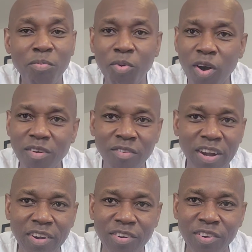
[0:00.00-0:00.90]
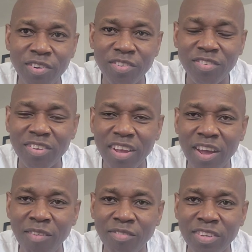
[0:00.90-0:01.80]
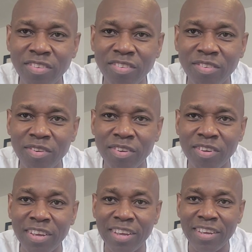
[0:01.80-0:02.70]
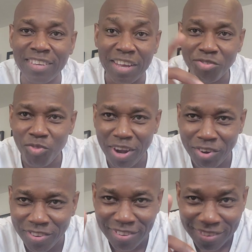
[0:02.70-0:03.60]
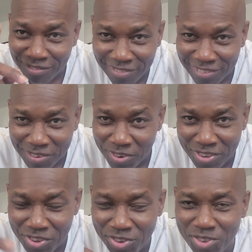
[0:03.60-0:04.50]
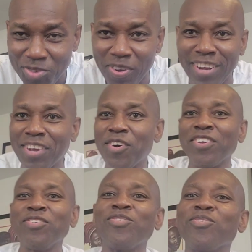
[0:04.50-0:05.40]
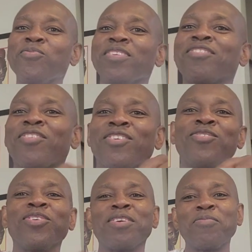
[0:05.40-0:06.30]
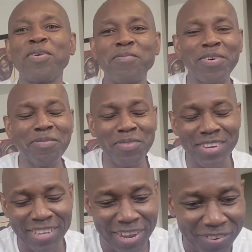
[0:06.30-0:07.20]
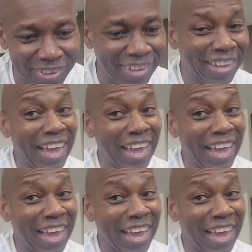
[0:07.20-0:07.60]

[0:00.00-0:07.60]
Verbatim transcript: Bought records, um, listened to, uh, yeah, yes, records wasn't YouTube. I didn't go on YouTube and start Googling people, put it that way.